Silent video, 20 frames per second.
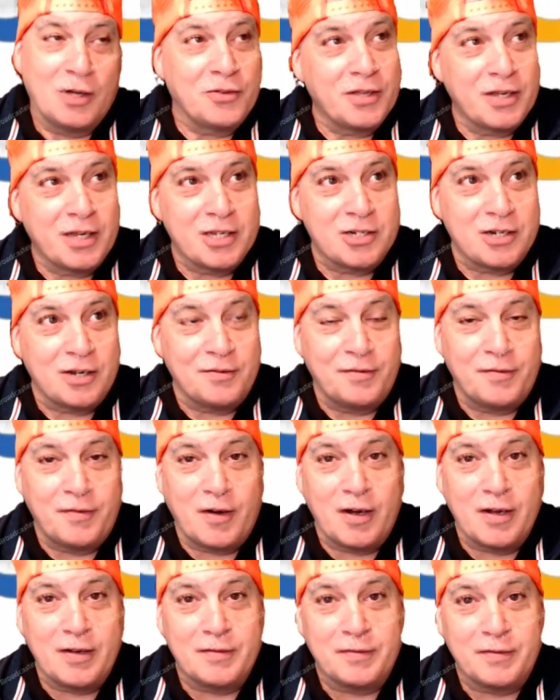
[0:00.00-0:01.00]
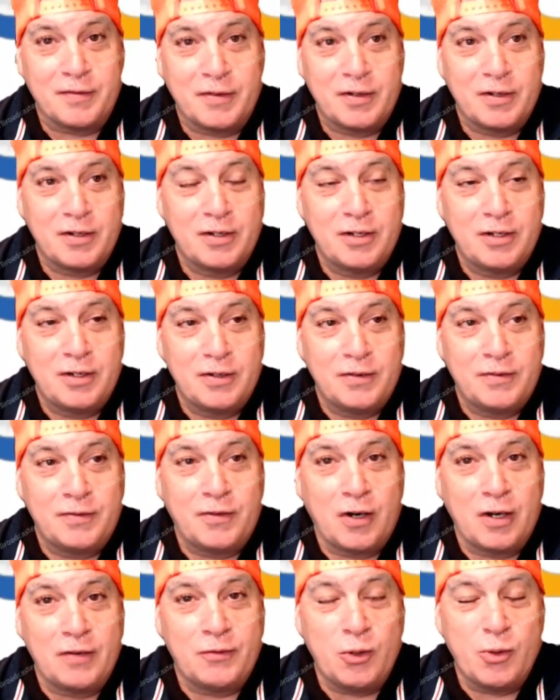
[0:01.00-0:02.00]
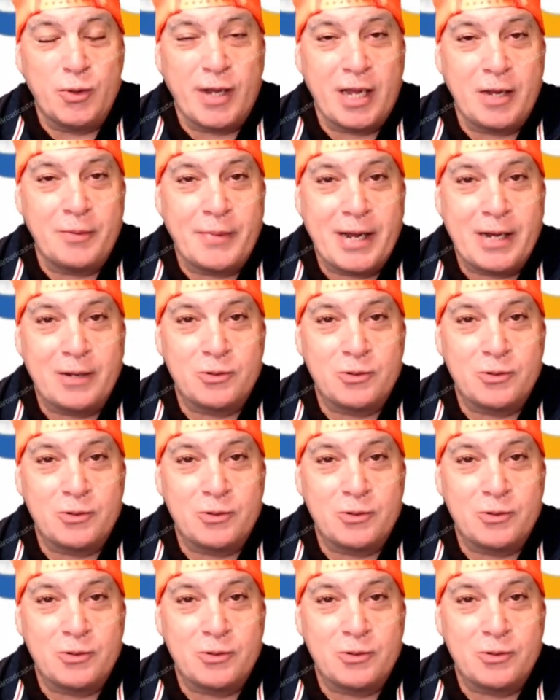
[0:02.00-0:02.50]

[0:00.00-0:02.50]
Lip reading: I think it's like five UK